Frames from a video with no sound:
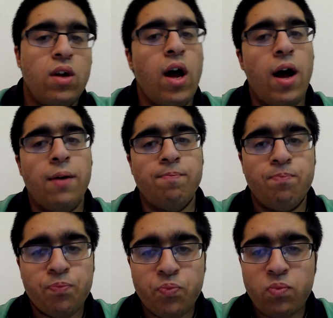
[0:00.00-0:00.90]

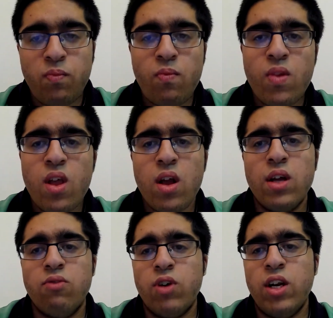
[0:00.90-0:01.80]
kind
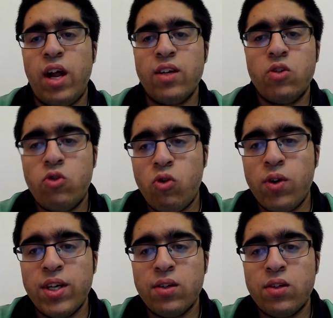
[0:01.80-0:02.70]
kind of really likes
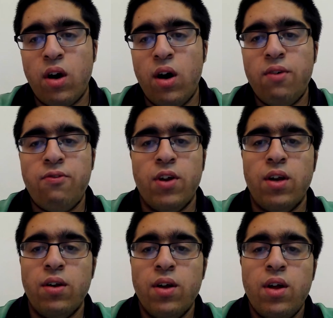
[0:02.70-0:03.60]
drawing stuff,
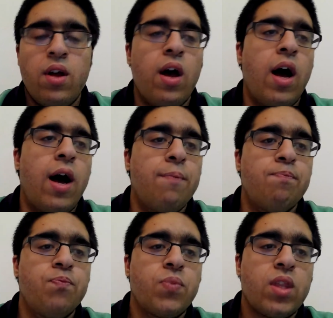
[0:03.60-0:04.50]
and
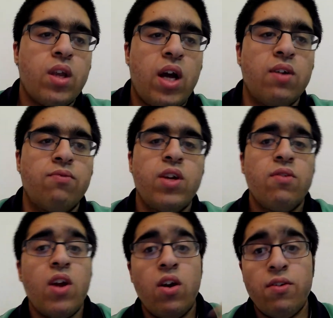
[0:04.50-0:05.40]
kind of
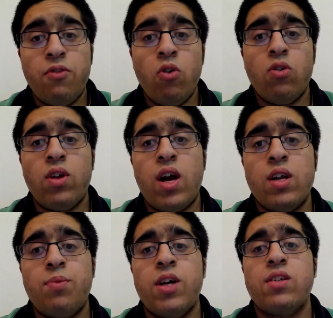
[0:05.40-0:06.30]
if you're the kind
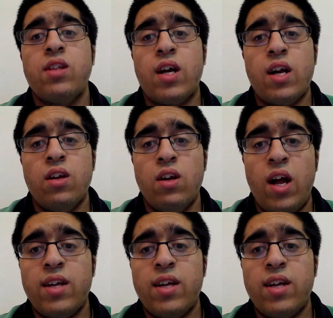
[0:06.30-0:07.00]
of person that kind of likes